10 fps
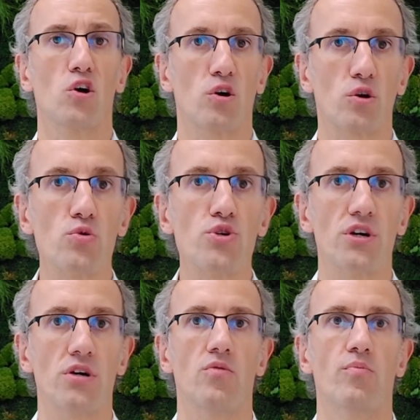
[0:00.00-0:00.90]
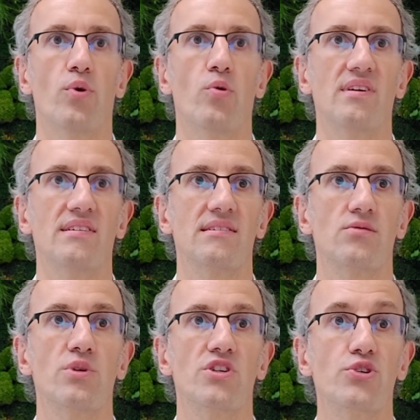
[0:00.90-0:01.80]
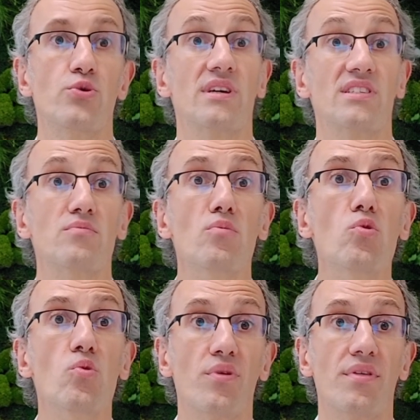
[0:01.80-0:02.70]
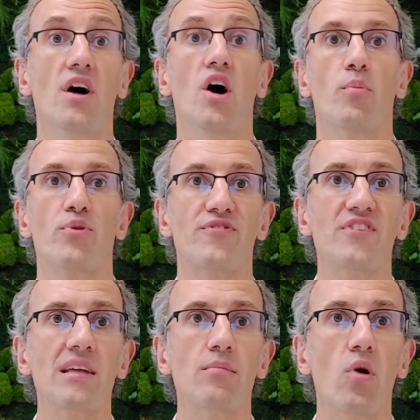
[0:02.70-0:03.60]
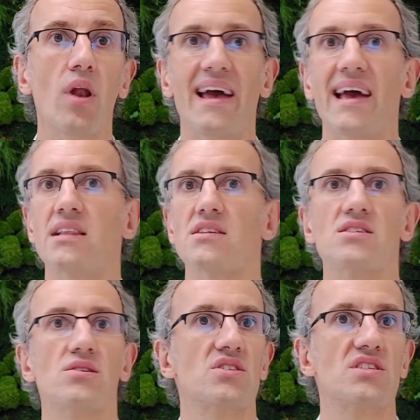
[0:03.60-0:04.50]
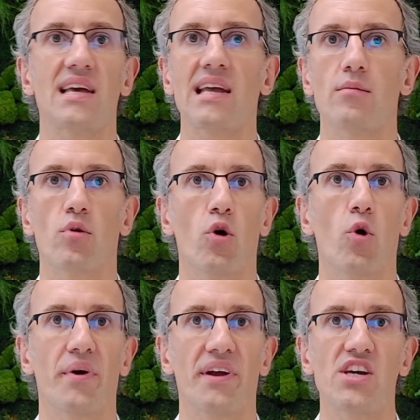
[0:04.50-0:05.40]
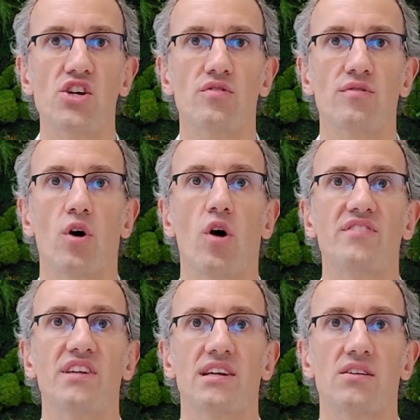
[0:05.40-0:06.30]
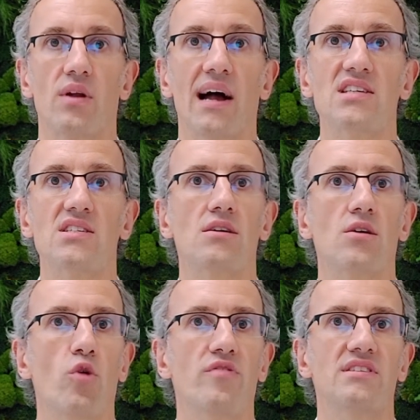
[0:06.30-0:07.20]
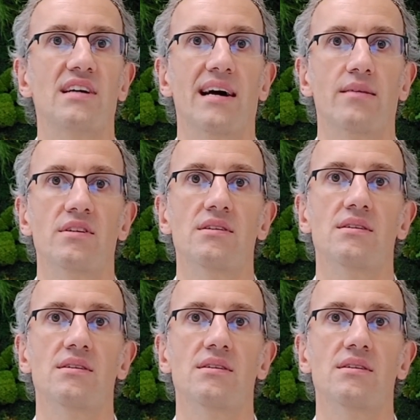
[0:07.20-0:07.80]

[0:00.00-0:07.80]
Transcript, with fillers: crucial components to ensure a smooth, profitable and sustainable operation of the electrolyzer over time.